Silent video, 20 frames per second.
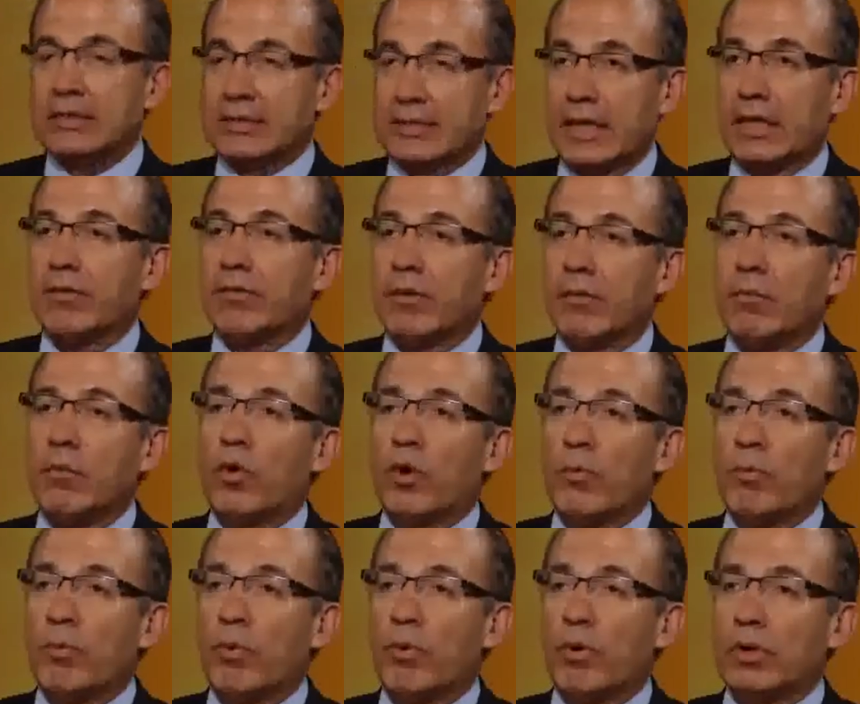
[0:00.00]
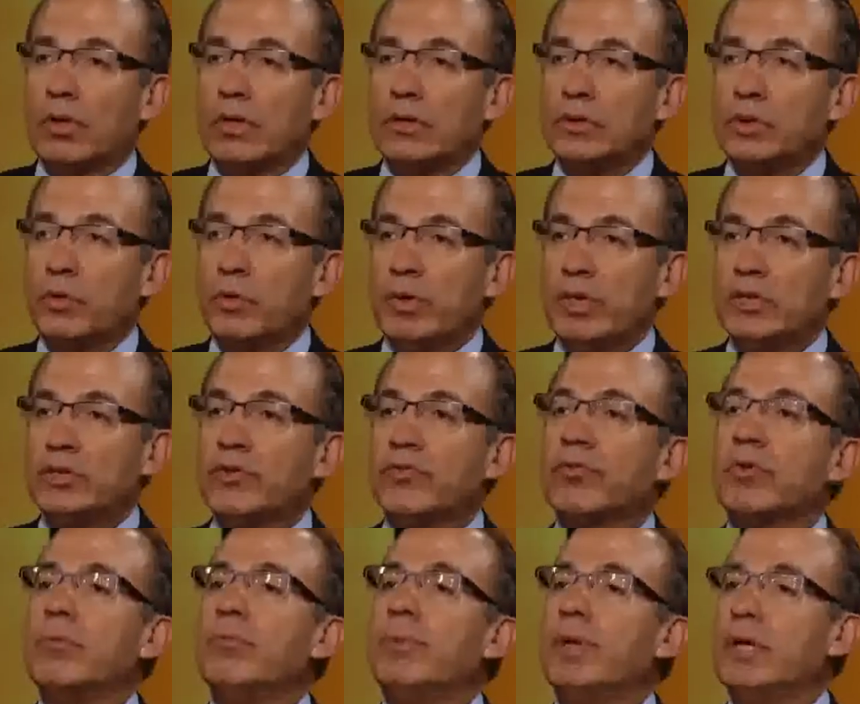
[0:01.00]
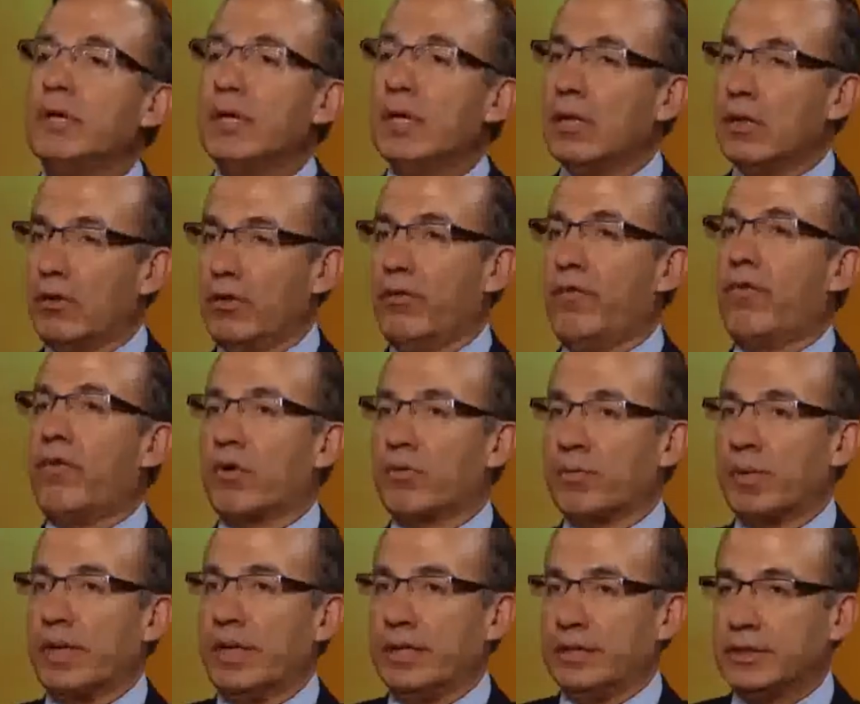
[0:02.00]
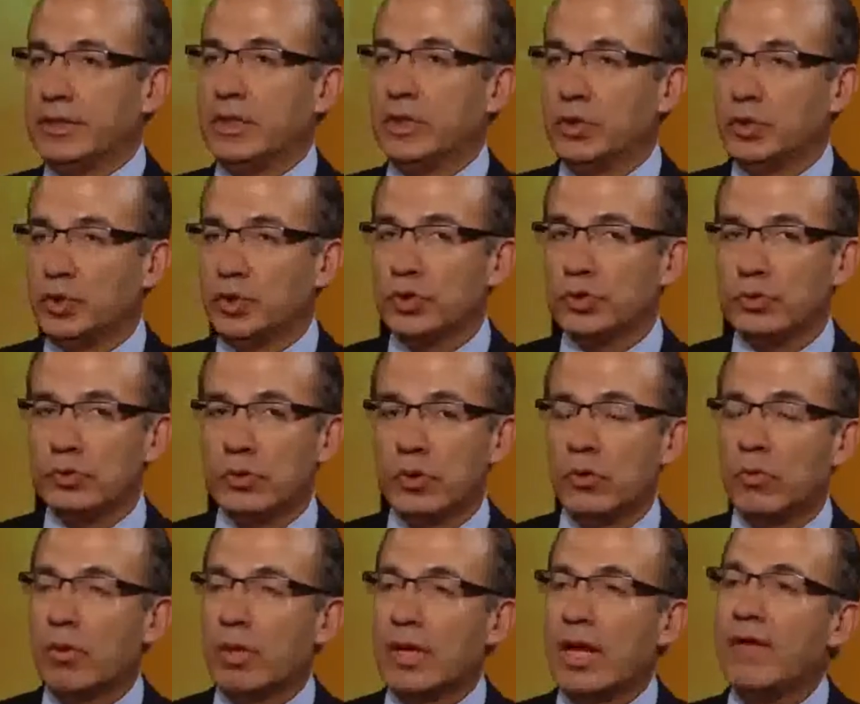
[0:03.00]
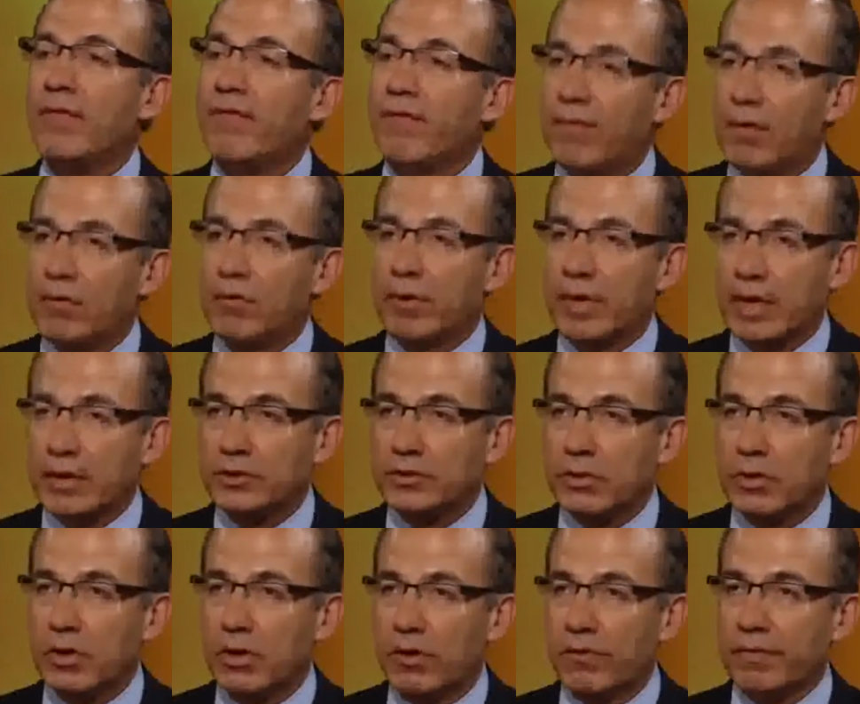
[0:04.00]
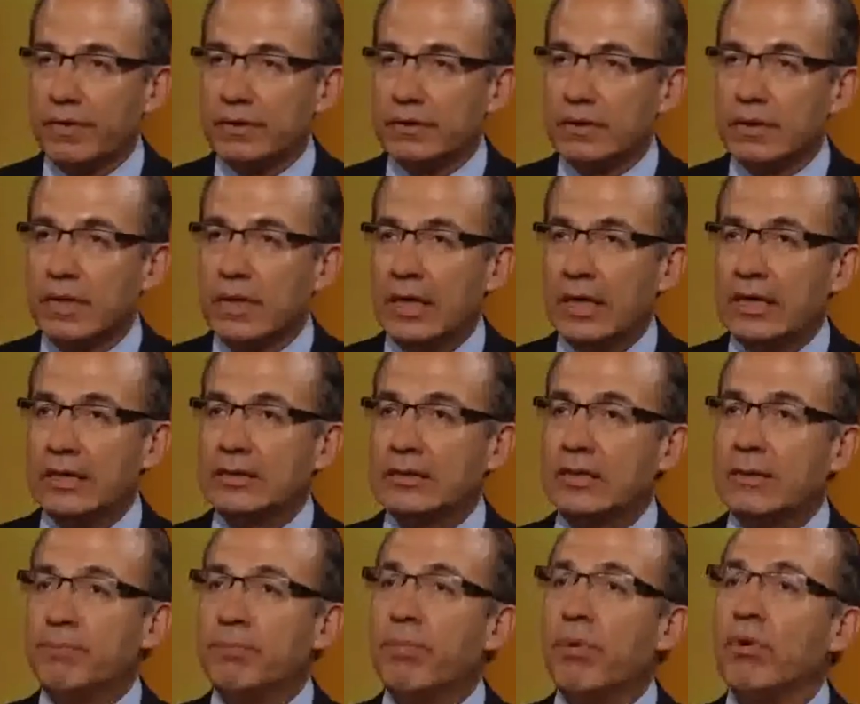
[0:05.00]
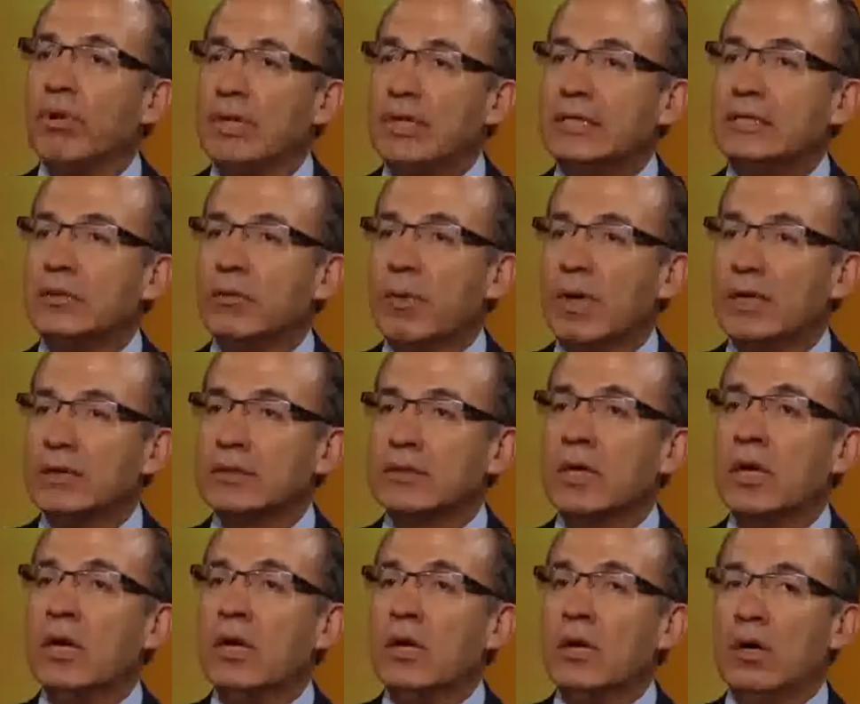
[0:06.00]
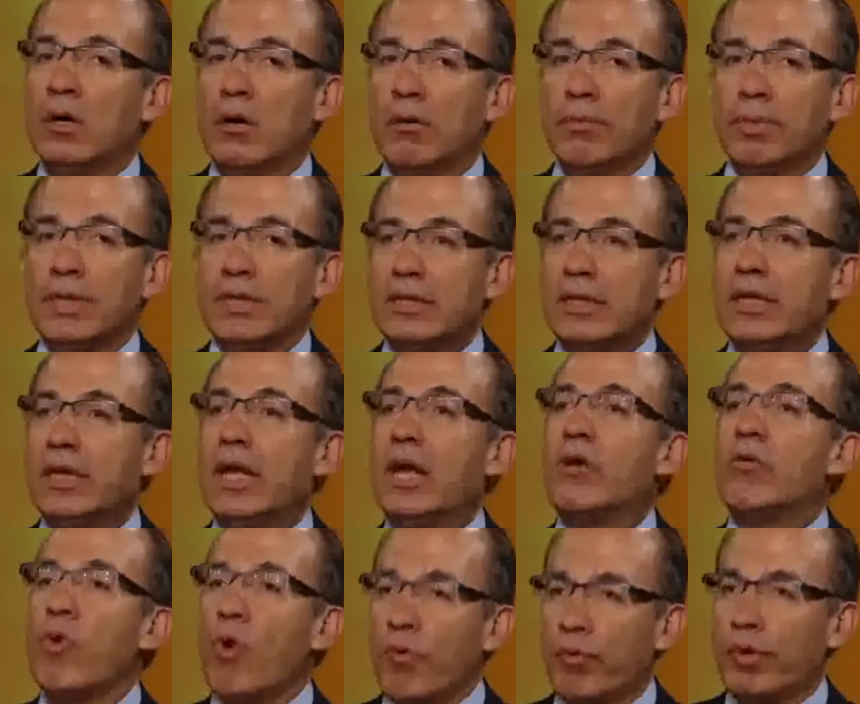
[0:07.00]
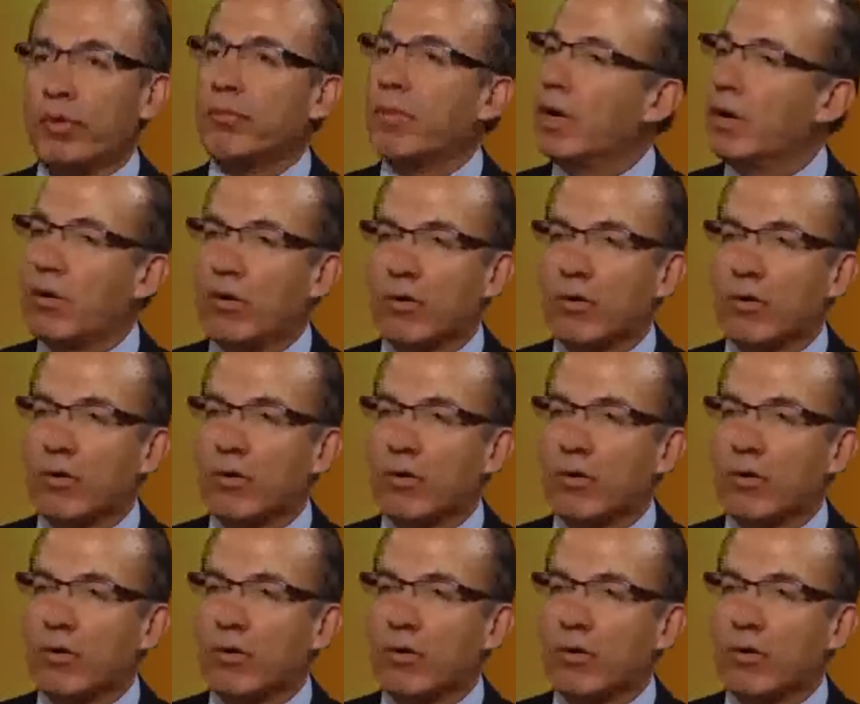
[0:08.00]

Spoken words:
Second, and more important, we need to rebuild the law enforcement institutions. What I found when I took office is the police was completely eroded by